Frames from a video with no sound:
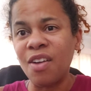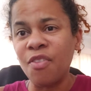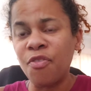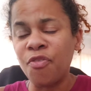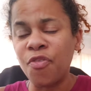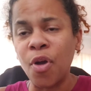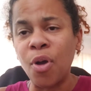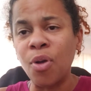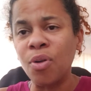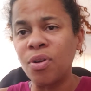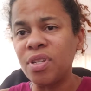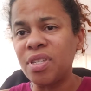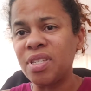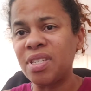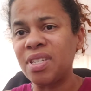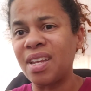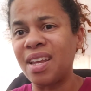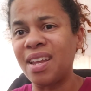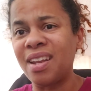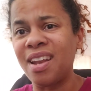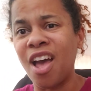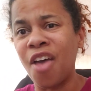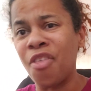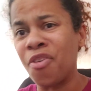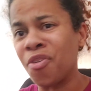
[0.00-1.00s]
folks
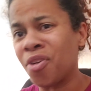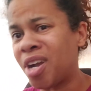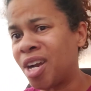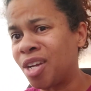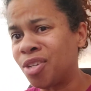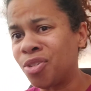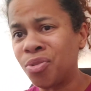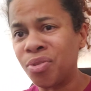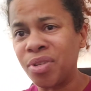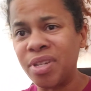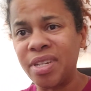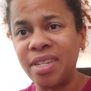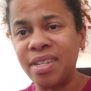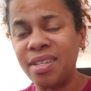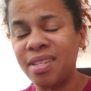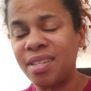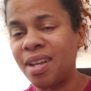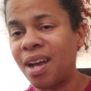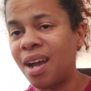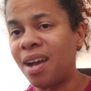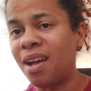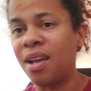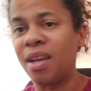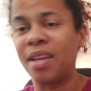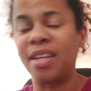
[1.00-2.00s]
in other countries,
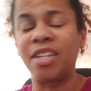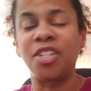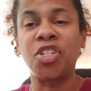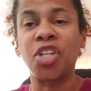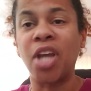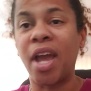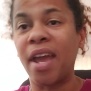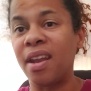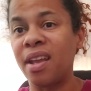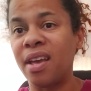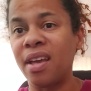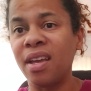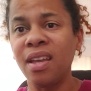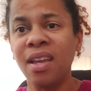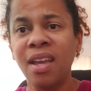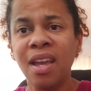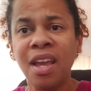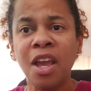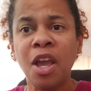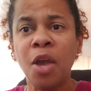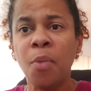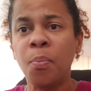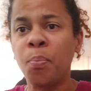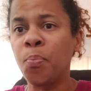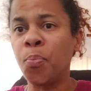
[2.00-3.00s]
in China,
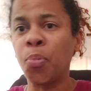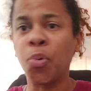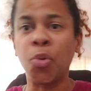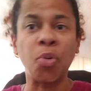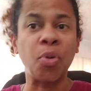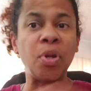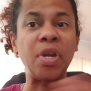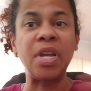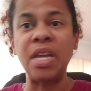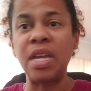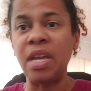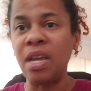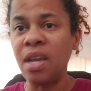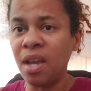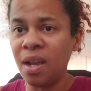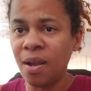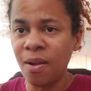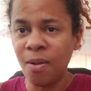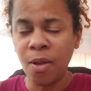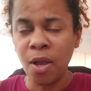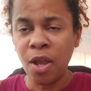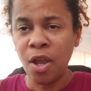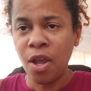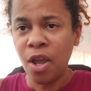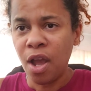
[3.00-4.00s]

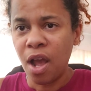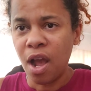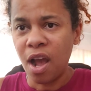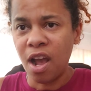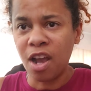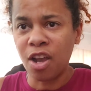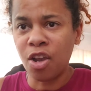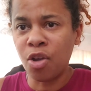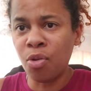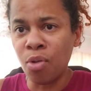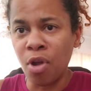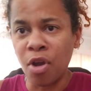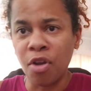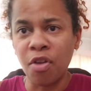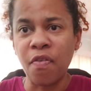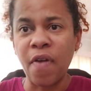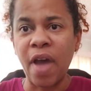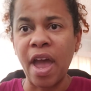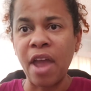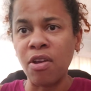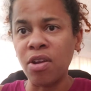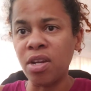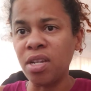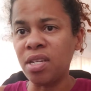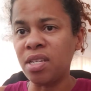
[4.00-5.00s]

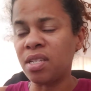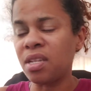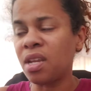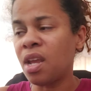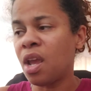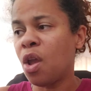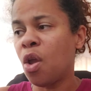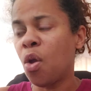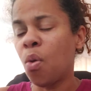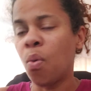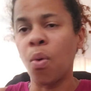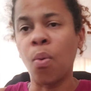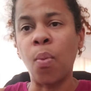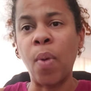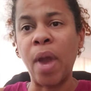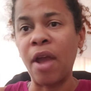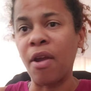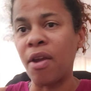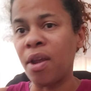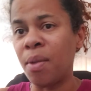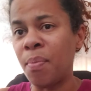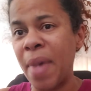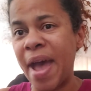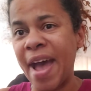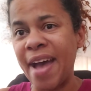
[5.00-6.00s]
pre-coronavirus, were
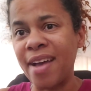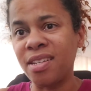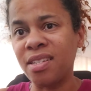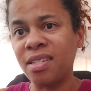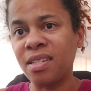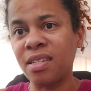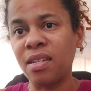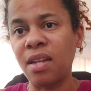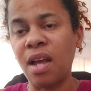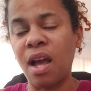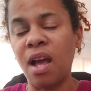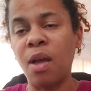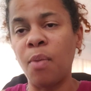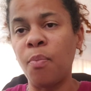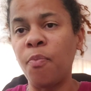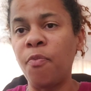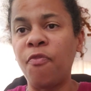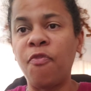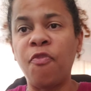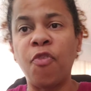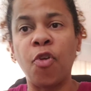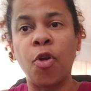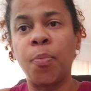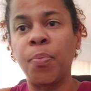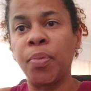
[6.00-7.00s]
wearing masks
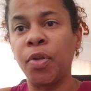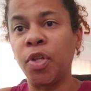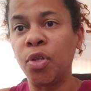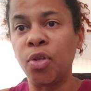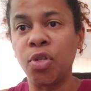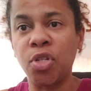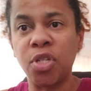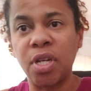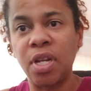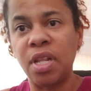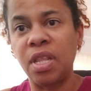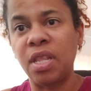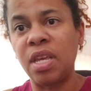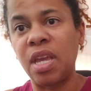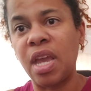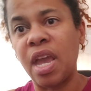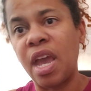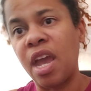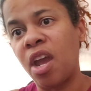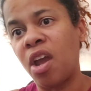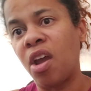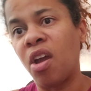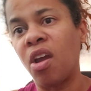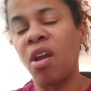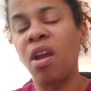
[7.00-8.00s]
for pollution in the
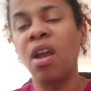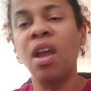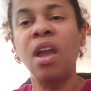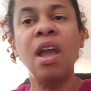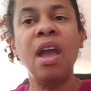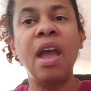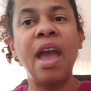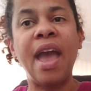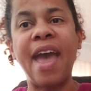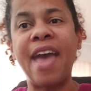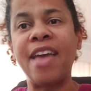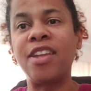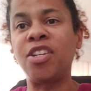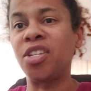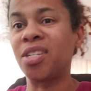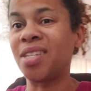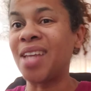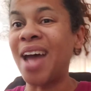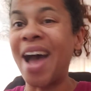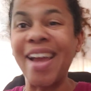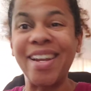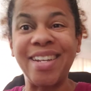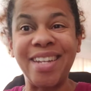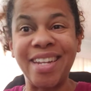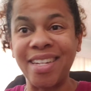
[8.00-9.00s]
air and just
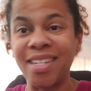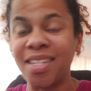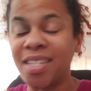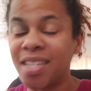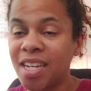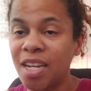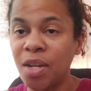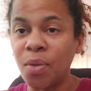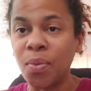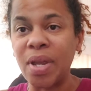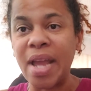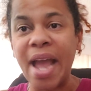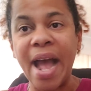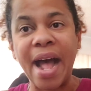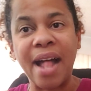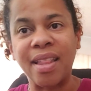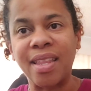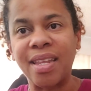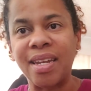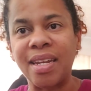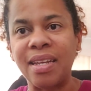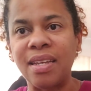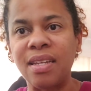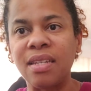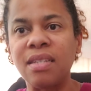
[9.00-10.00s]
high density
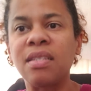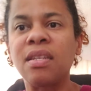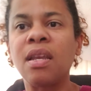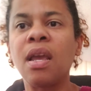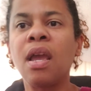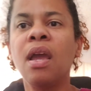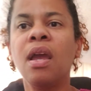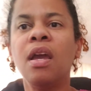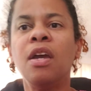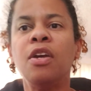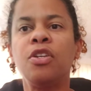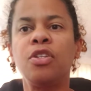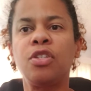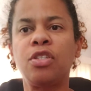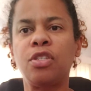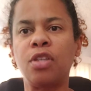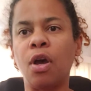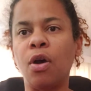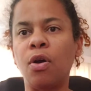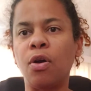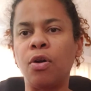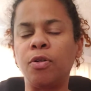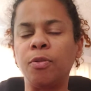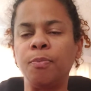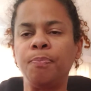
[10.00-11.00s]
realities.
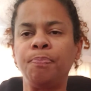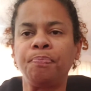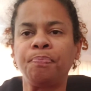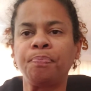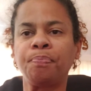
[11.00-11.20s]
So